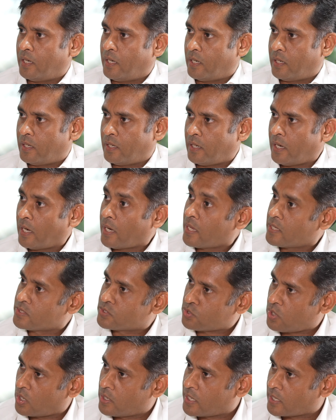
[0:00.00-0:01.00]
and I
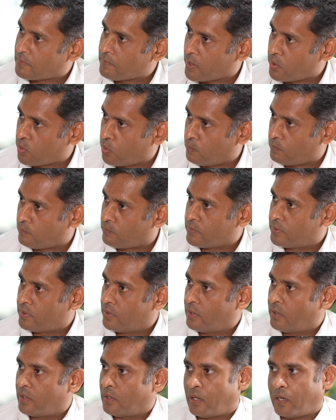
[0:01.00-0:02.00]
install it at my home.
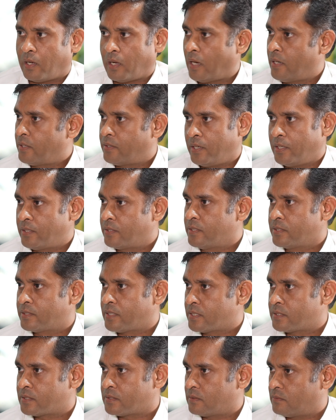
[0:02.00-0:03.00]
I treat this
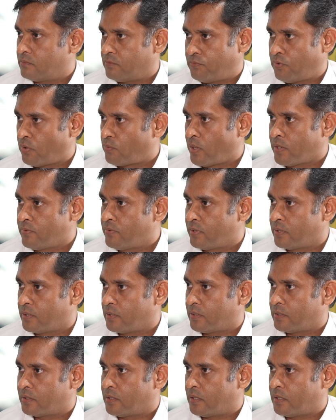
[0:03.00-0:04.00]
as, for whatever
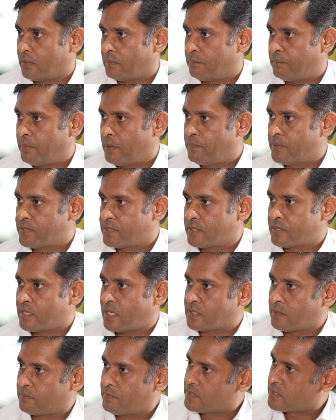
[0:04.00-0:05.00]
purposes,
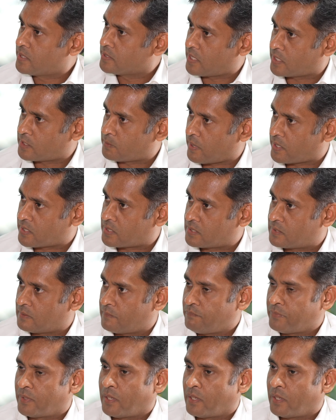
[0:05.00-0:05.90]
as a business expense.